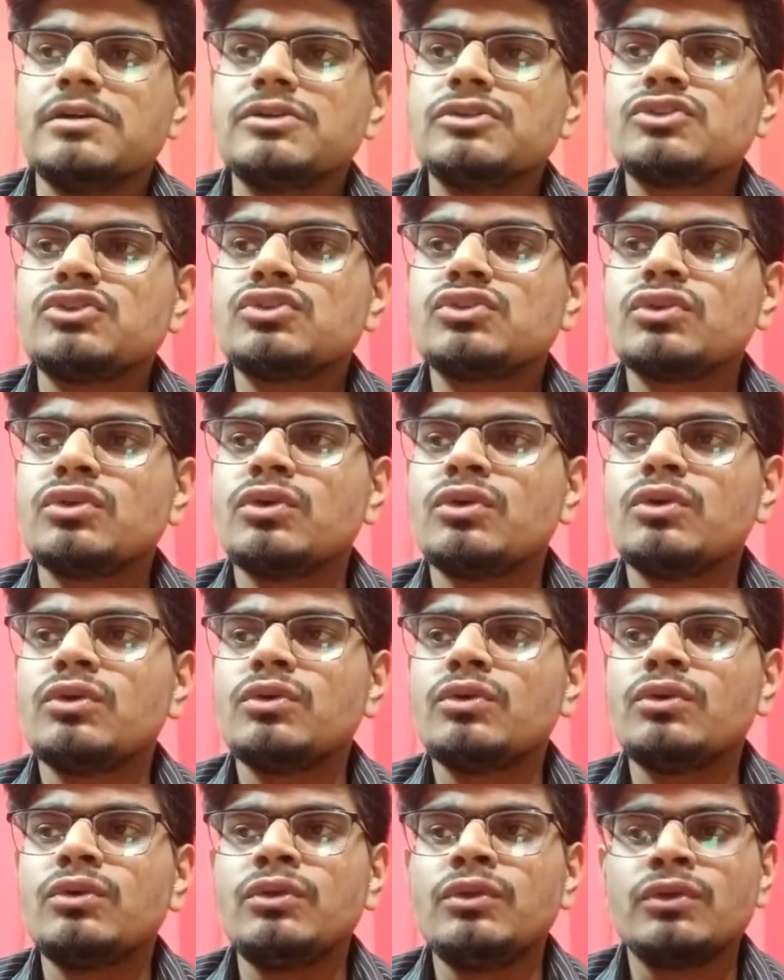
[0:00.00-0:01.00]
So
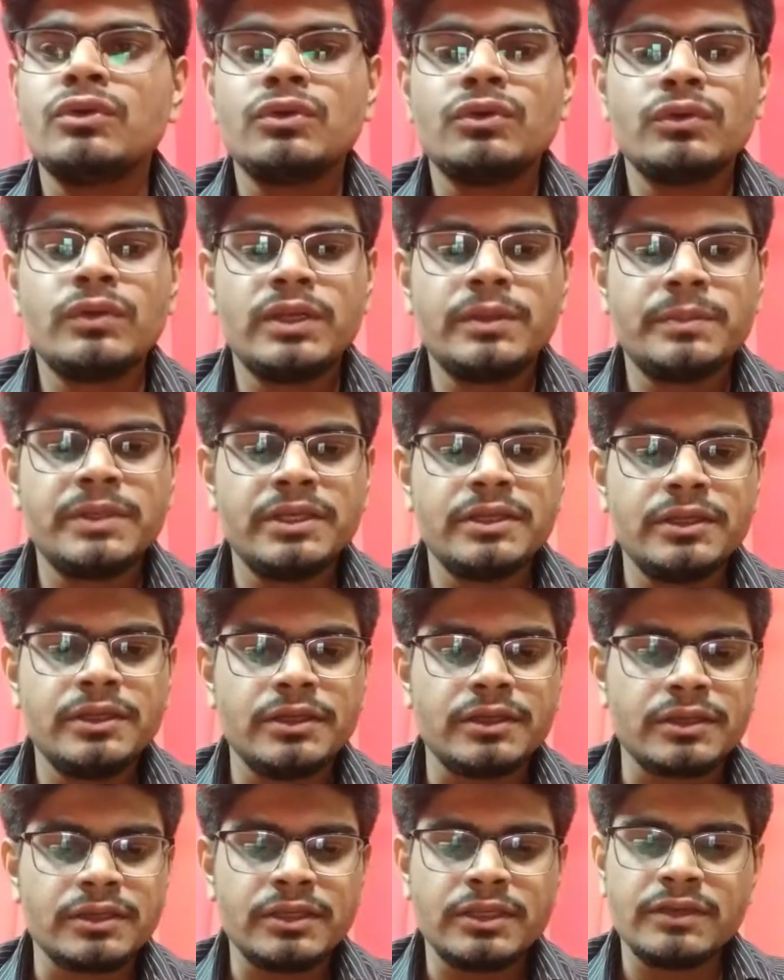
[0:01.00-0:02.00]
you will be
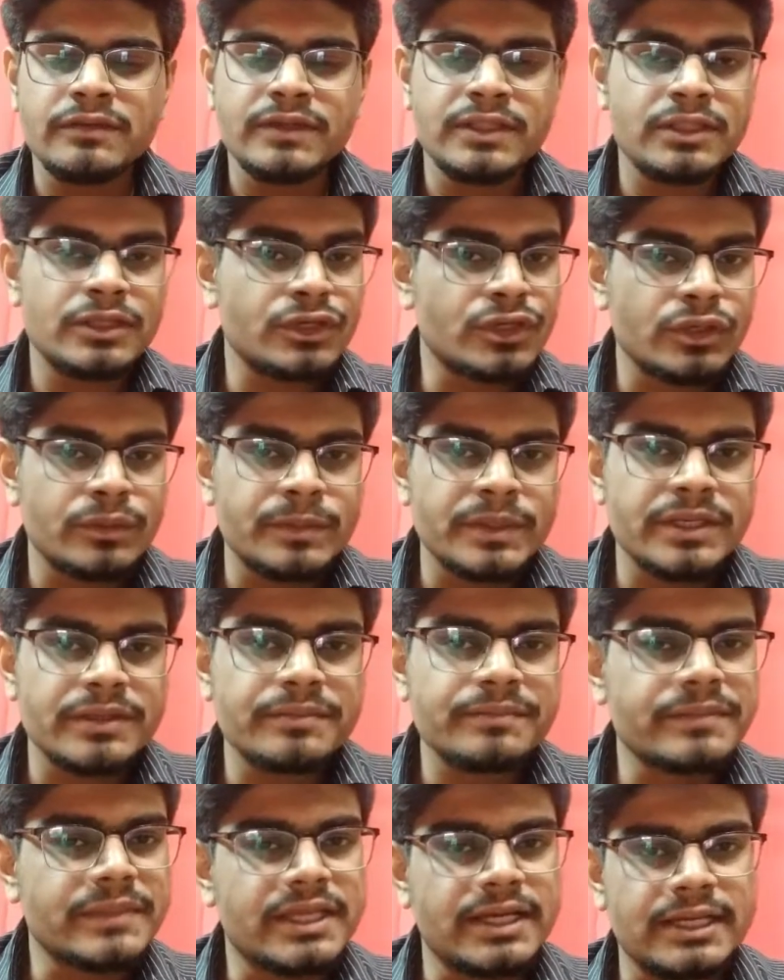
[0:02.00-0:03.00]
given the topic.
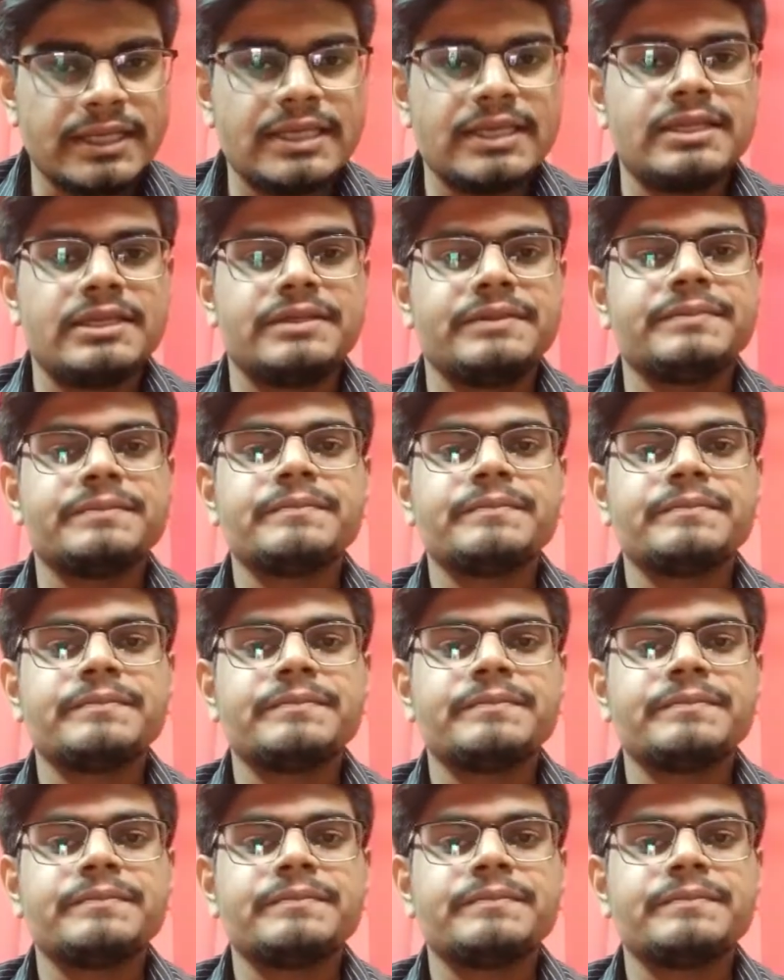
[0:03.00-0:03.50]
Again,